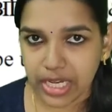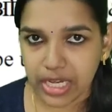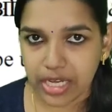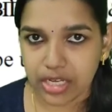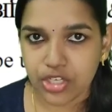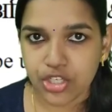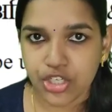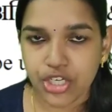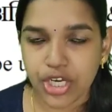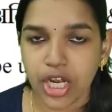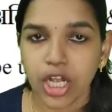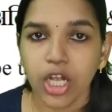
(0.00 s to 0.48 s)

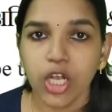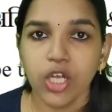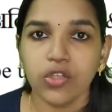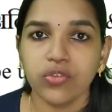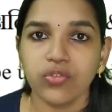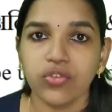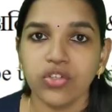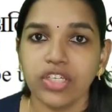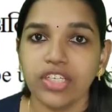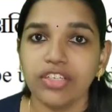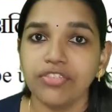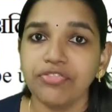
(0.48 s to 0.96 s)

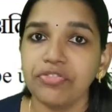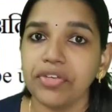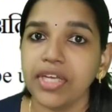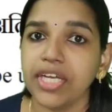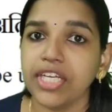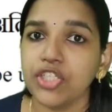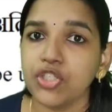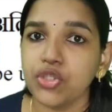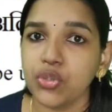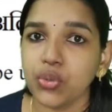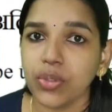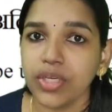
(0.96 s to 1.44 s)
So if we
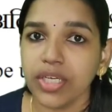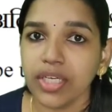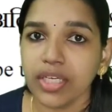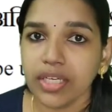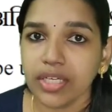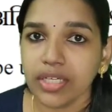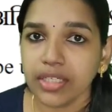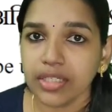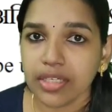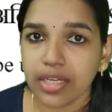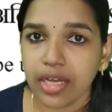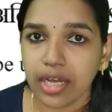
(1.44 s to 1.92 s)
are
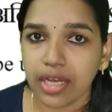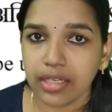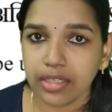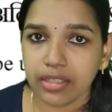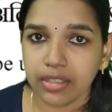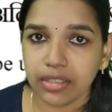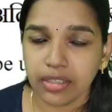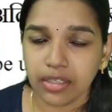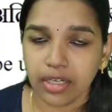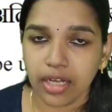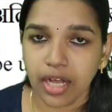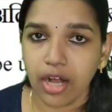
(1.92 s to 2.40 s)
doing it
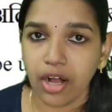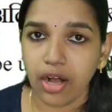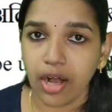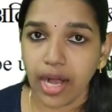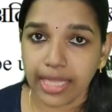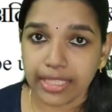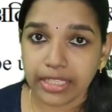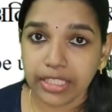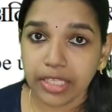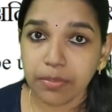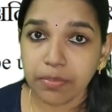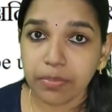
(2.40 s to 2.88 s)

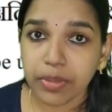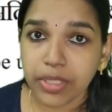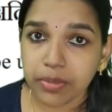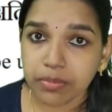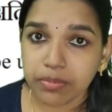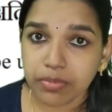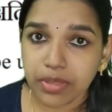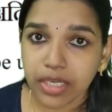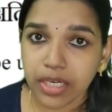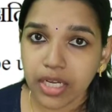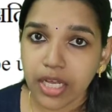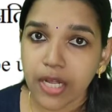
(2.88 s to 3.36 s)
Adi
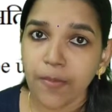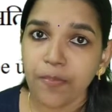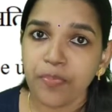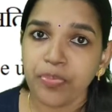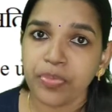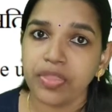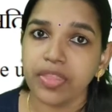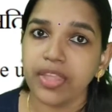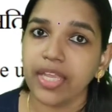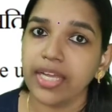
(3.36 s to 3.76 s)
Brahmana,